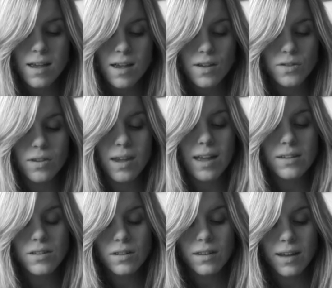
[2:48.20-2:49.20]
So they
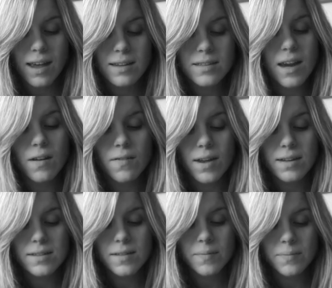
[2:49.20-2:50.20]
entered the king's
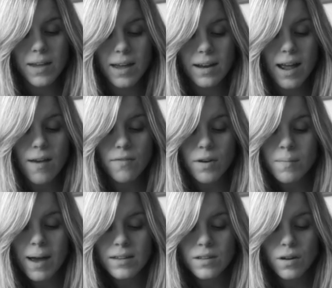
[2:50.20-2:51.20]
service, and in every
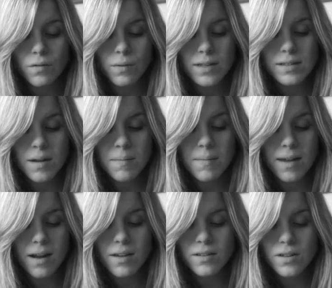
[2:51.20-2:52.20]
matter of wisdom and
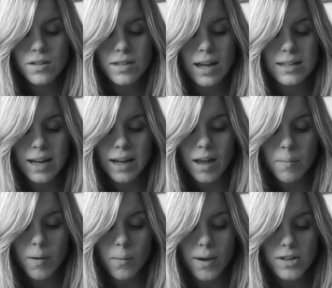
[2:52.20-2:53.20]
understanding
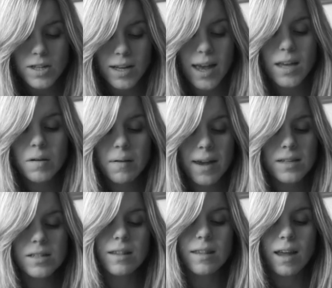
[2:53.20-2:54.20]
about which the king
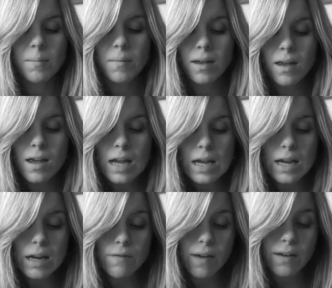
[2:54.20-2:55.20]
questioned them,
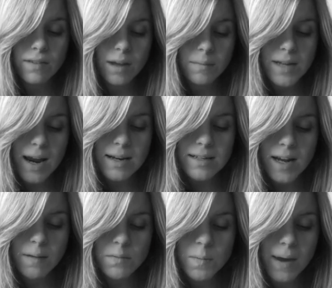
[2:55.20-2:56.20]
he found them 10
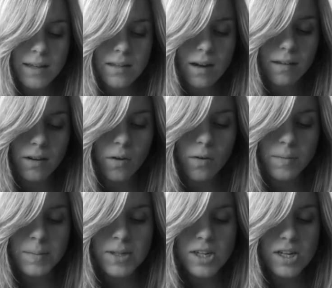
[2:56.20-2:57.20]
times better than all the
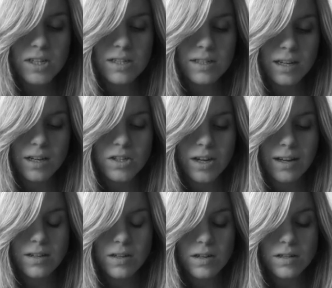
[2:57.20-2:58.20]
magicians and
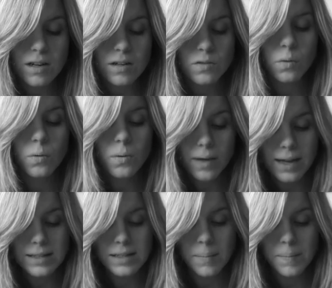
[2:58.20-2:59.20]
enchanters in his whole
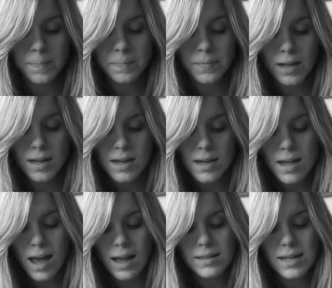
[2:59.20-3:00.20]
kingdom.
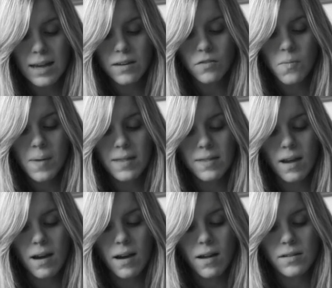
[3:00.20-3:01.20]
And Daniel remained
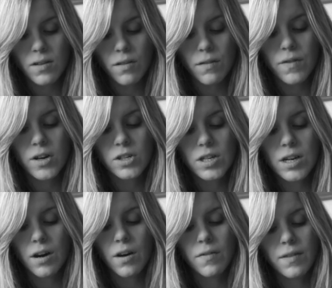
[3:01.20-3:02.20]
there until the 1st
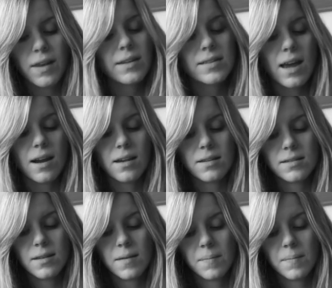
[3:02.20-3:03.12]
year of King Cyrus.